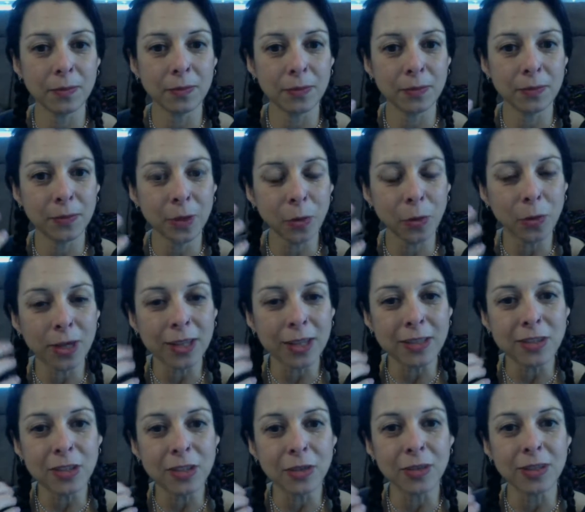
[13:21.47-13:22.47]
going
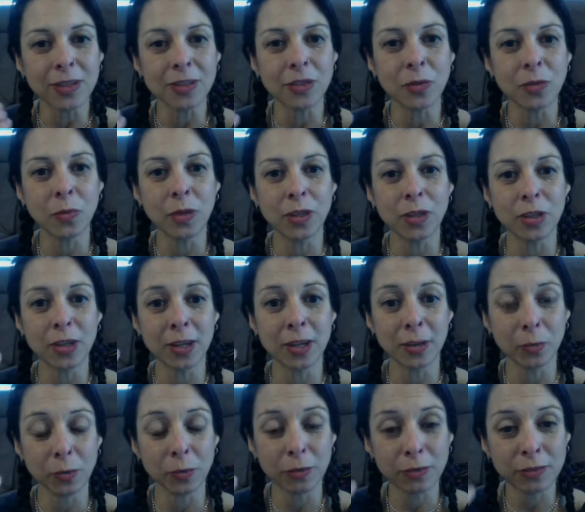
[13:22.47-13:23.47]
into your
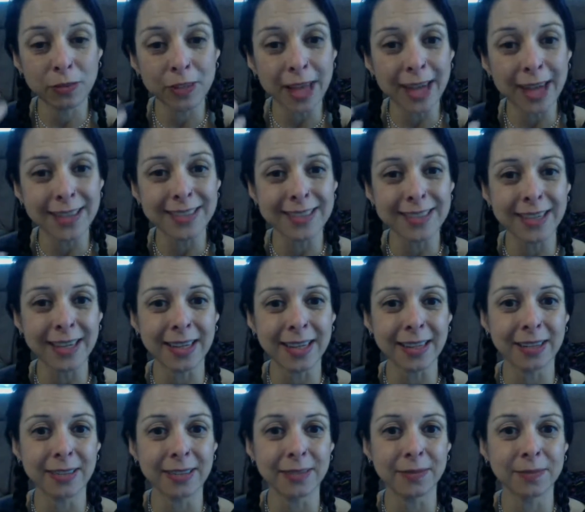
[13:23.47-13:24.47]
intuition,
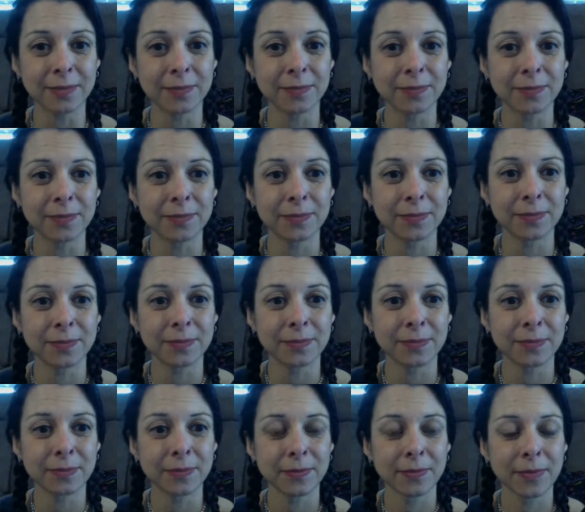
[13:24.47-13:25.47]
reflecting,
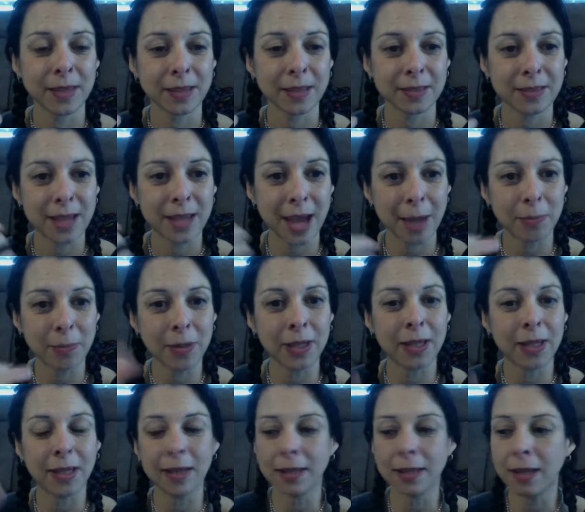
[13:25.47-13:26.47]
tapping
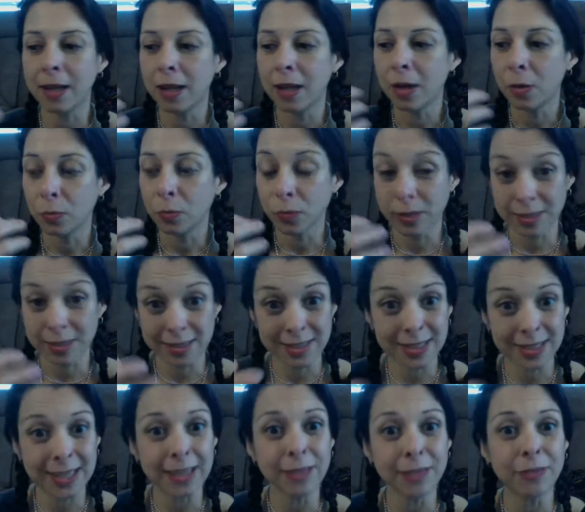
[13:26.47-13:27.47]
in,
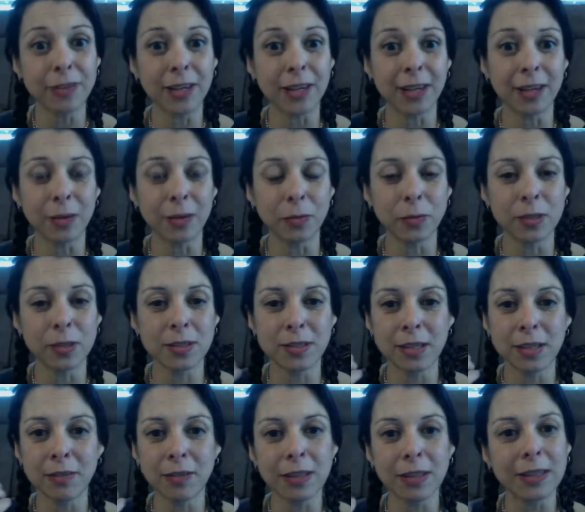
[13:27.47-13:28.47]
receiving
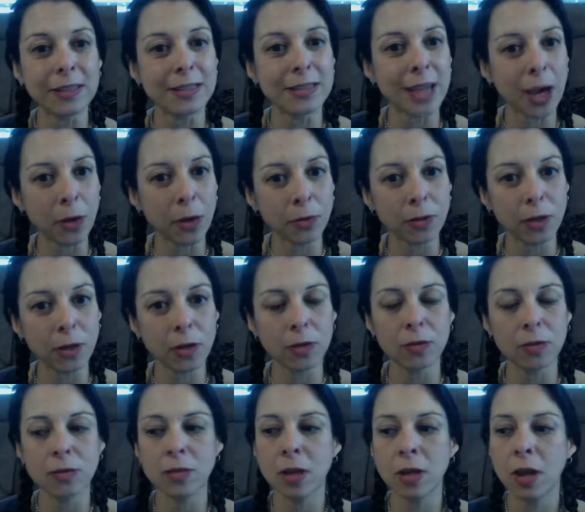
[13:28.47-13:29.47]
the
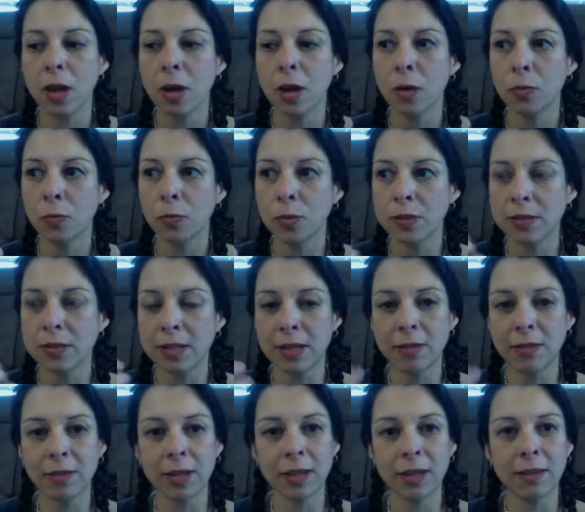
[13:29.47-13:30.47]
downloads,
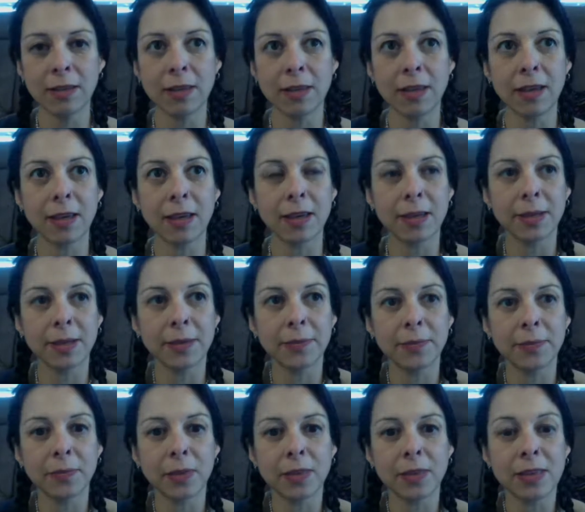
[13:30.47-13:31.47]
receiving
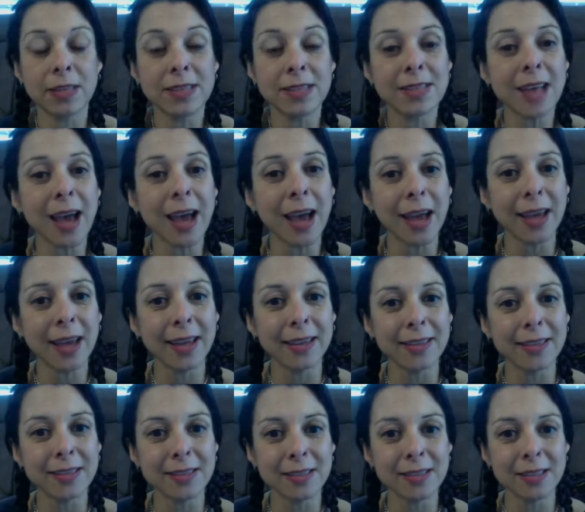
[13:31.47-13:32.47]
the
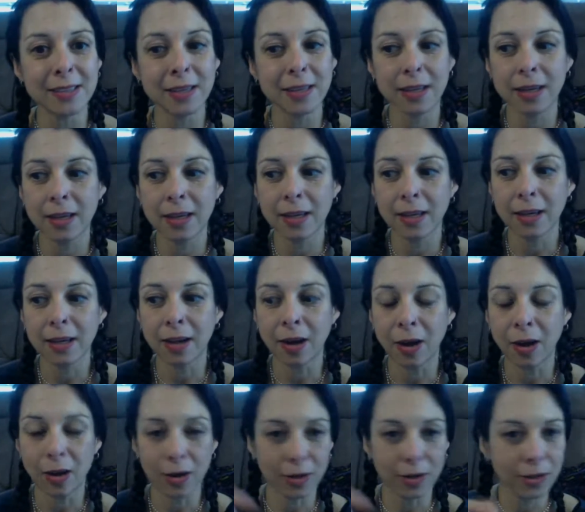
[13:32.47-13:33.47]
signs.
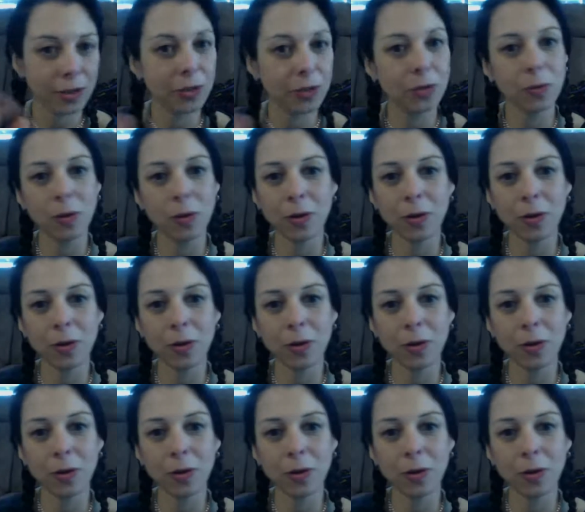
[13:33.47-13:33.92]
Are you